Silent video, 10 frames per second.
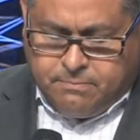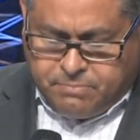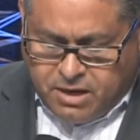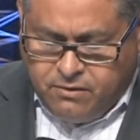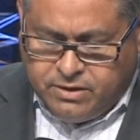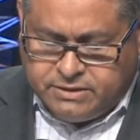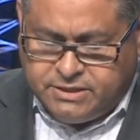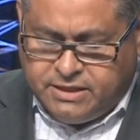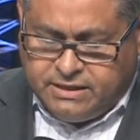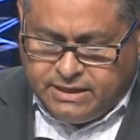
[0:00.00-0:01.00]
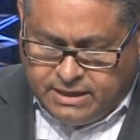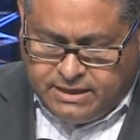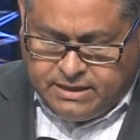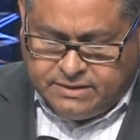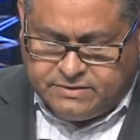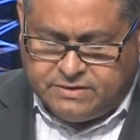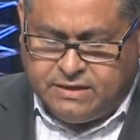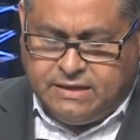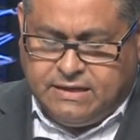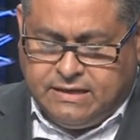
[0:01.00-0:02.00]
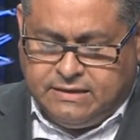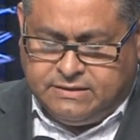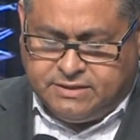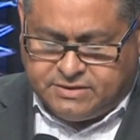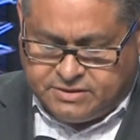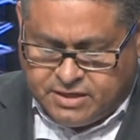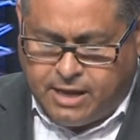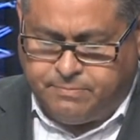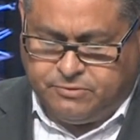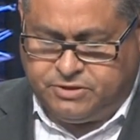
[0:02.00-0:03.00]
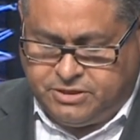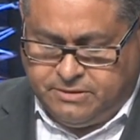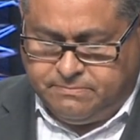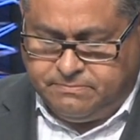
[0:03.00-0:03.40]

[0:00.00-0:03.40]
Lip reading: Parenting is discipleship.